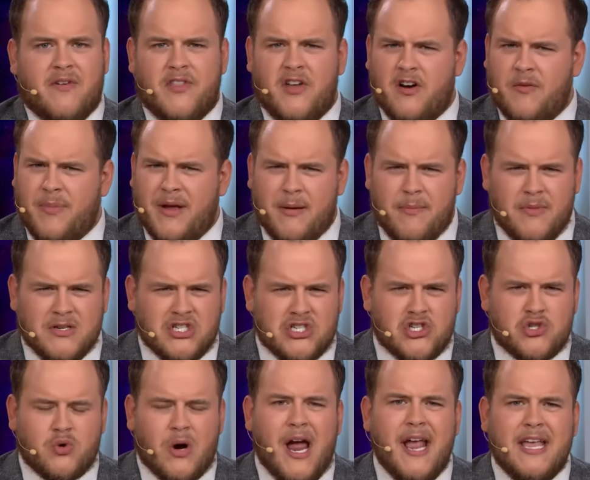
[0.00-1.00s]
Mm-hmm. There have been
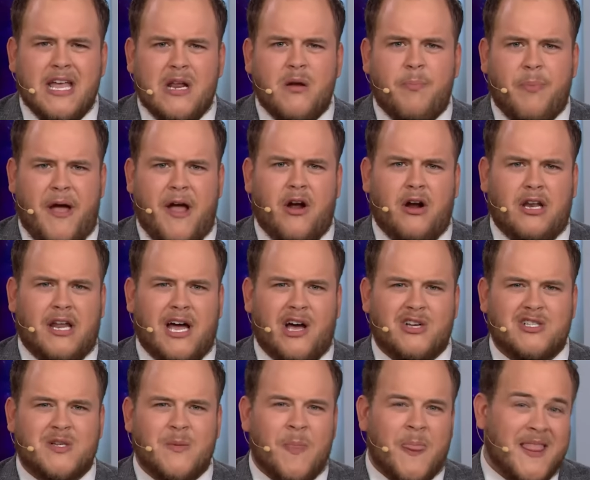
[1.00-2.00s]
striking
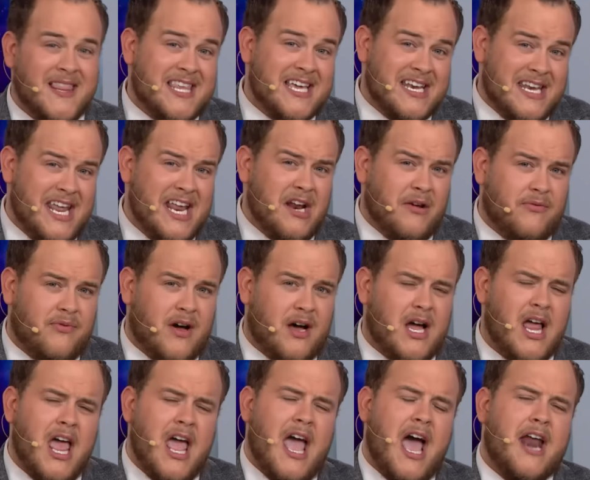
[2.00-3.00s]
parallels to
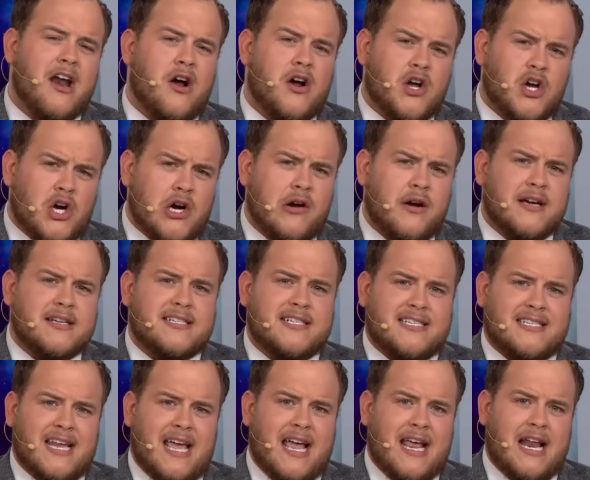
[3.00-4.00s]
Nineveh and our current
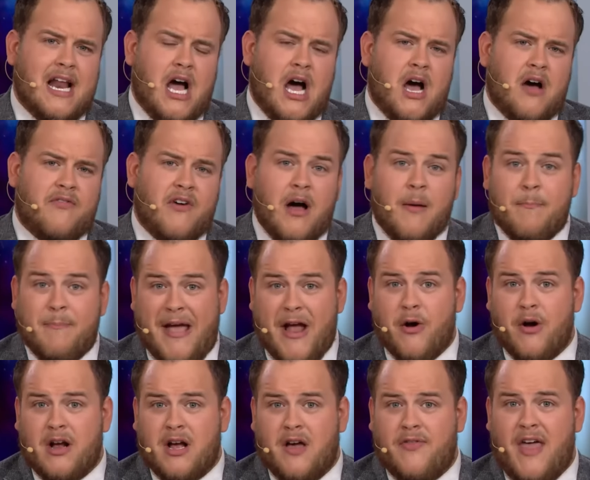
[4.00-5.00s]
state of
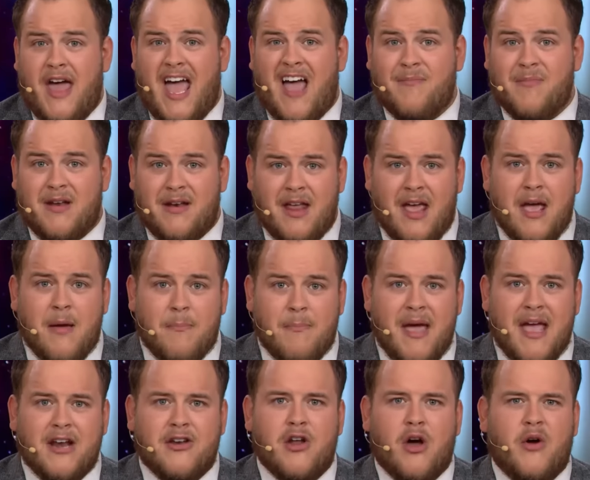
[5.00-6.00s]
America that have been
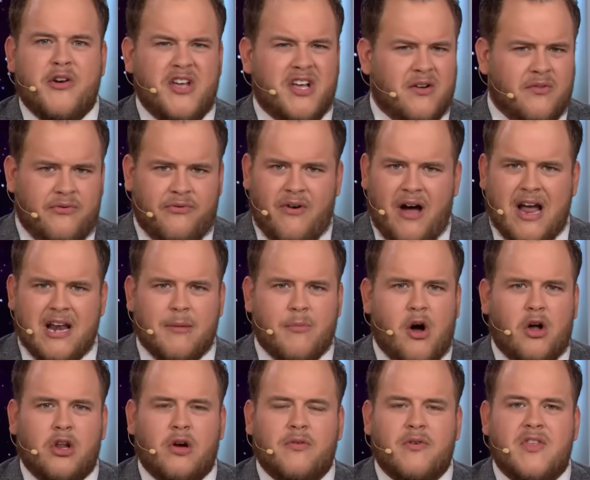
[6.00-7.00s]
made known. You can find them
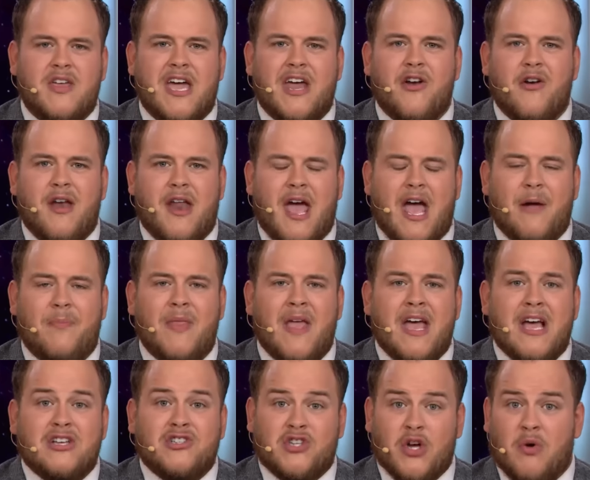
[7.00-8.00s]
all over the internet.
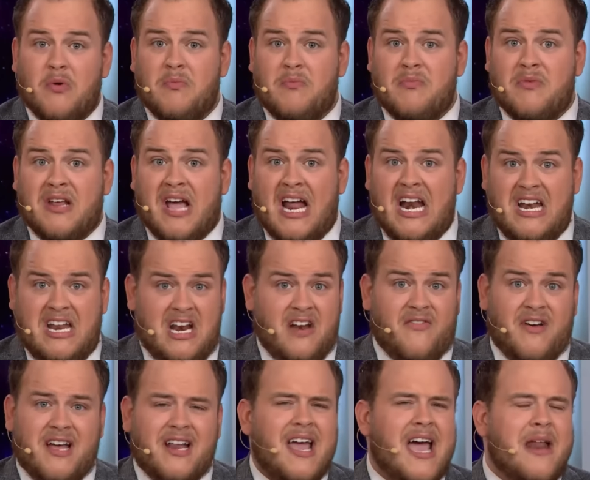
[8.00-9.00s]
So kind of
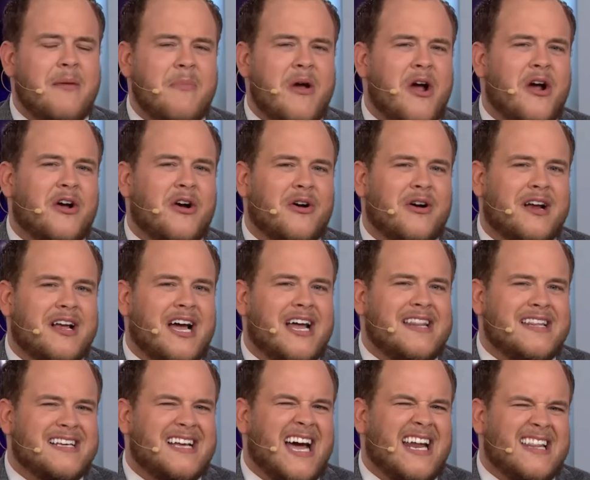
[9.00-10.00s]
Nineveh and America are in
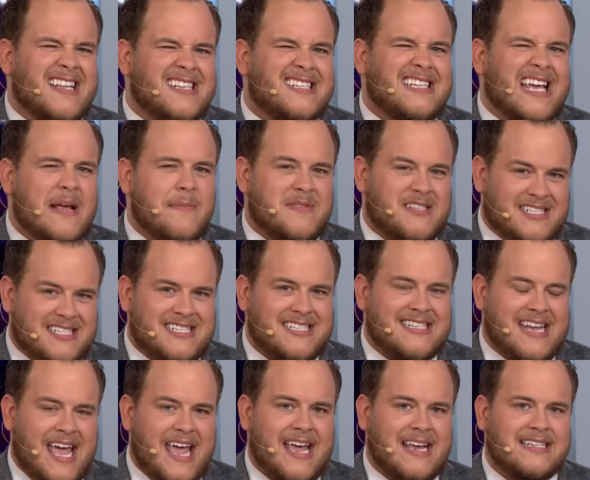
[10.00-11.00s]
the, kind of the same
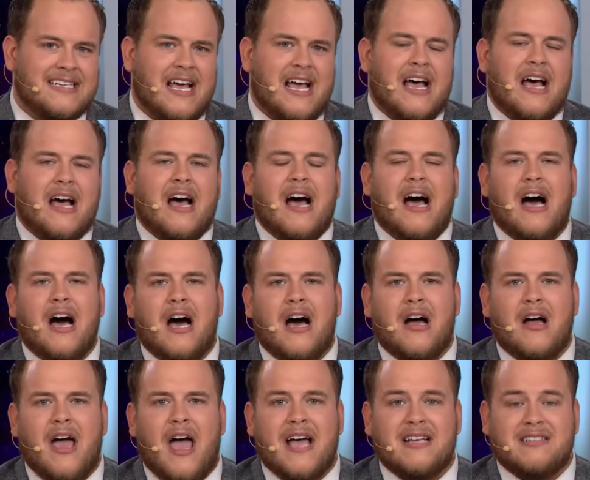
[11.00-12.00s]
state
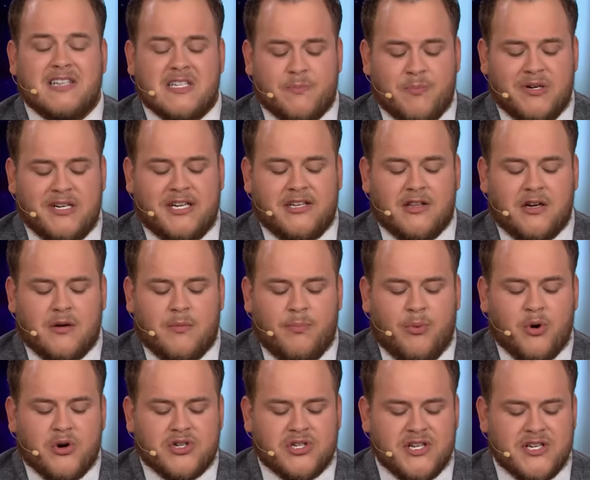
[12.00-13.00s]
uh, as this particular
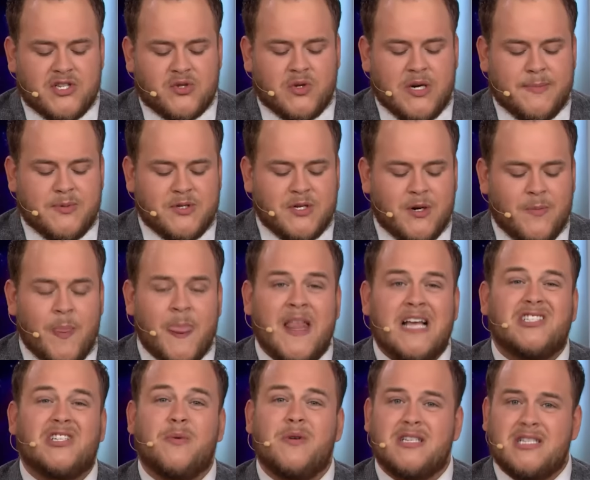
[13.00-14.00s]
portion of Scripture.
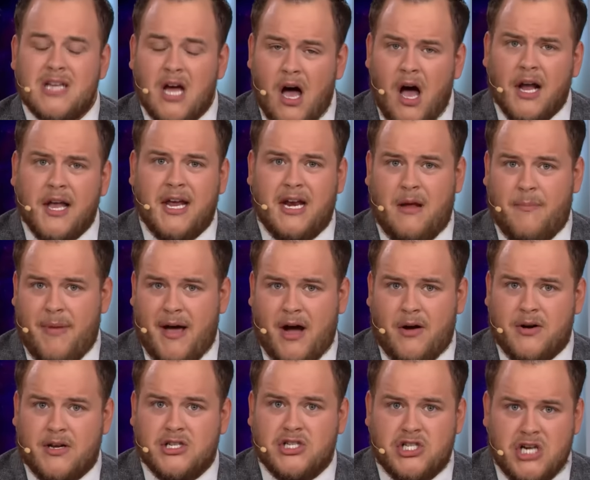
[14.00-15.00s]
So he's talking
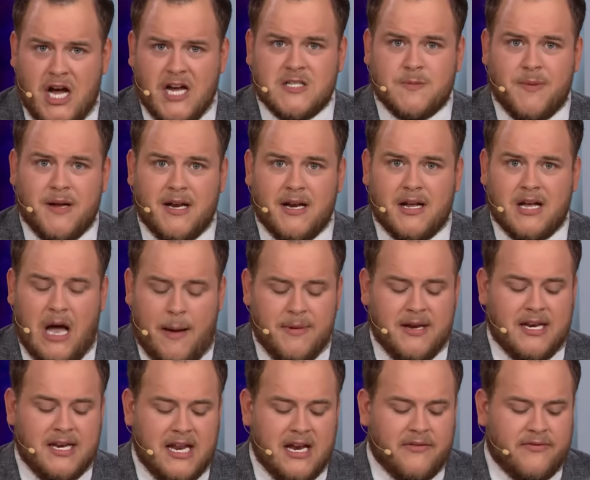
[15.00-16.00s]
about judgment coming
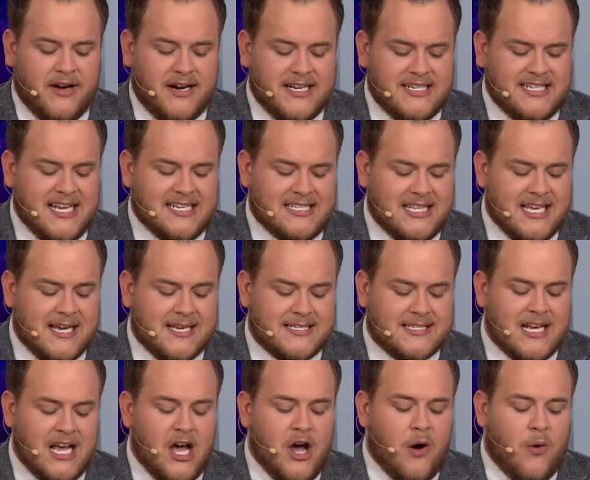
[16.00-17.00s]
to Nineveh, and he says
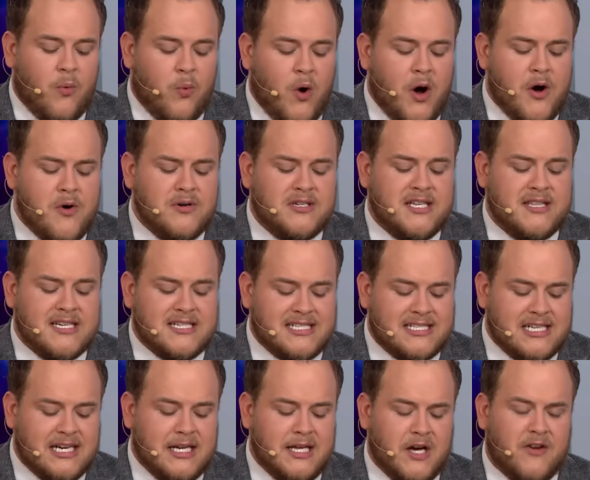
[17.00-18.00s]
this, "Woe to the
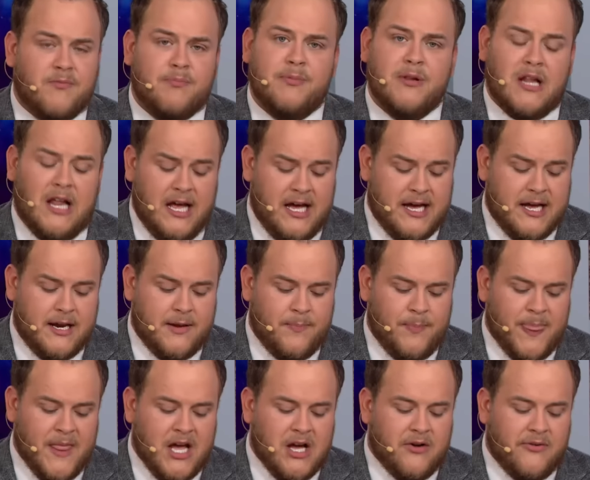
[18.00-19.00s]
city of blood,
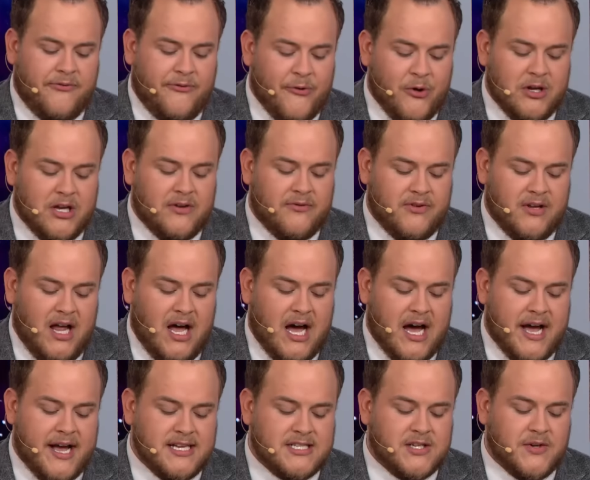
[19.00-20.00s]
full of
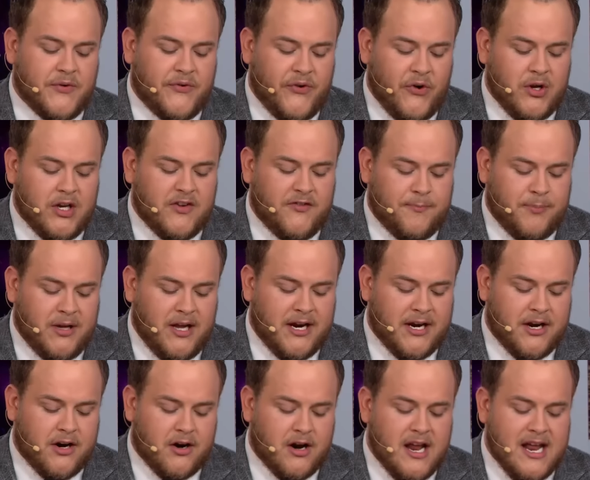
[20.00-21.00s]
lies, full of
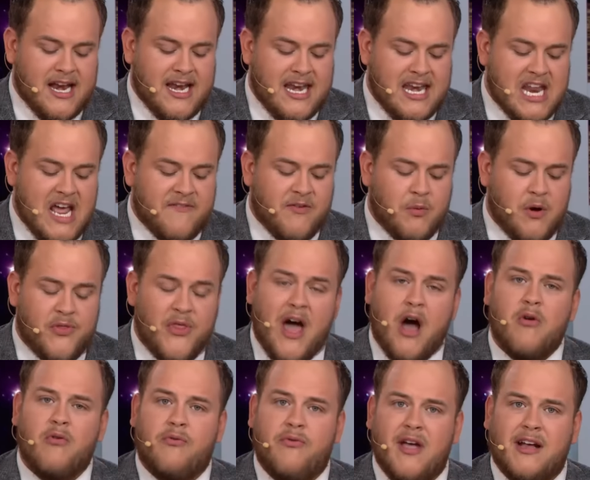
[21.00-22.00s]
plunder, never
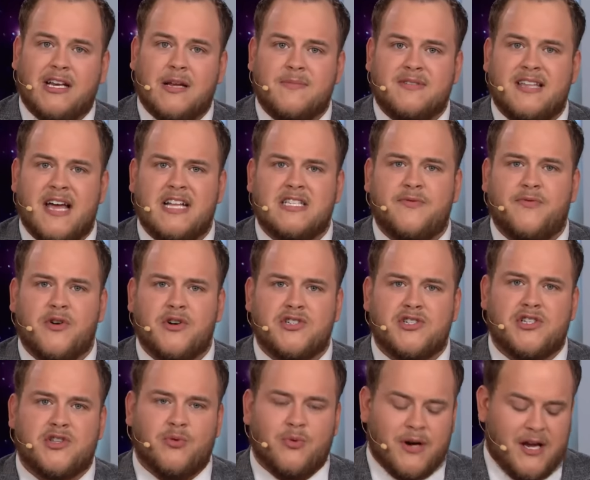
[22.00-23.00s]
without victims." That's
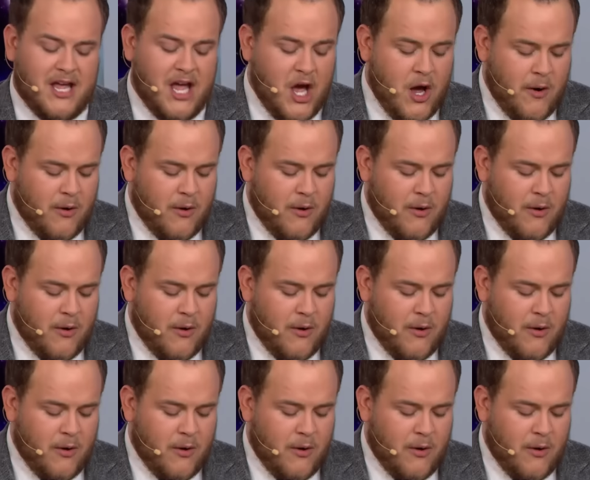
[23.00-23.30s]
verse three.